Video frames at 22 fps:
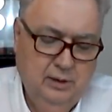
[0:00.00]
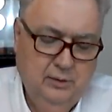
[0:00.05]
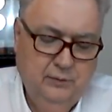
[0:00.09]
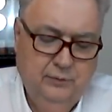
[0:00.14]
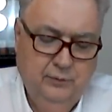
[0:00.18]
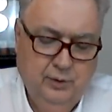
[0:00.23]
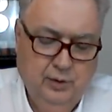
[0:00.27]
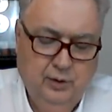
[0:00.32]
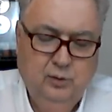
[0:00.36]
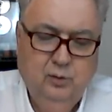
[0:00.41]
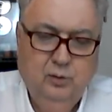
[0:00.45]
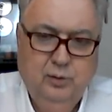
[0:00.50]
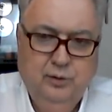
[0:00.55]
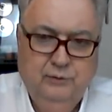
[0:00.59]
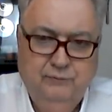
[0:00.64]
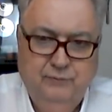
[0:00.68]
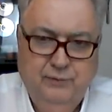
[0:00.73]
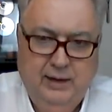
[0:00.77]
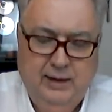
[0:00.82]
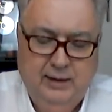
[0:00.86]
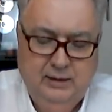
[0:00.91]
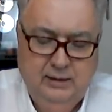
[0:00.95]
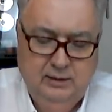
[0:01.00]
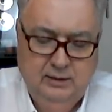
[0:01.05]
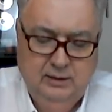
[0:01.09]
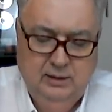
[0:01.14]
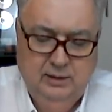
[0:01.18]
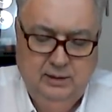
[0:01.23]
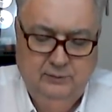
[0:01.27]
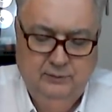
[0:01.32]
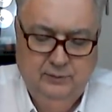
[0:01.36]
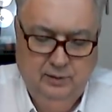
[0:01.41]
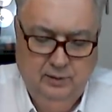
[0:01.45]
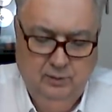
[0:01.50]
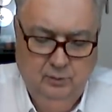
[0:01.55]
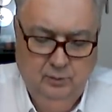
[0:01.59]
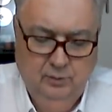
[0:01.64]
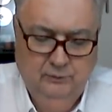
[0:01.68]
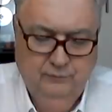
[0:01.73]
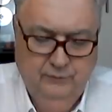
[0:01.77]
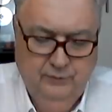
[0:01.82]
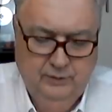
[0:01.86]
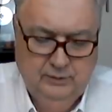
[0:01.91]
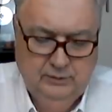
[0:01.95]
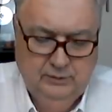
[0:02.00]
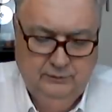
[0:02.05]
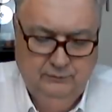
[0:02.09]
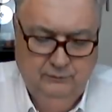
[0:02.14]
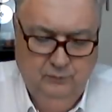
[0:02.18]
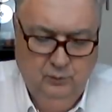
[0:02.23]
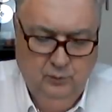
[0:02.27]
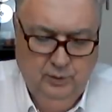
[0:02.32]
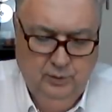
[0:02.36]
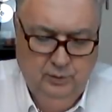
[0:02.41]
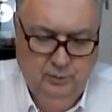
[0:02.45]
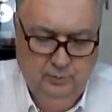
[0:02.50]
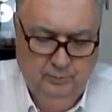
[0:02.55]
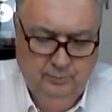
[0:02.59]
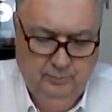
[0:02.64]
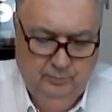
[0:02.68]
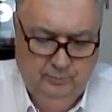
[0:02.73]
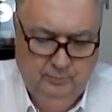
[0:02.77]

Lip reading: They're going to find it and they're going to fix it for you.